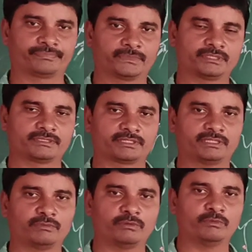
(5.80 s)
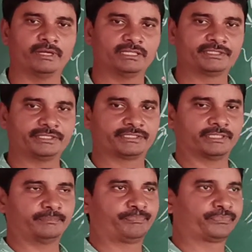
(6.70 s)
This is Satyababu, biology teacher.
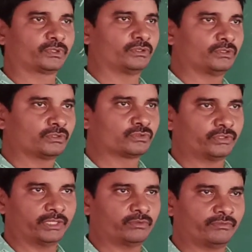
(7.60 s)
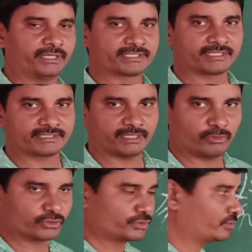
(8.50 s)
Today we will discuss about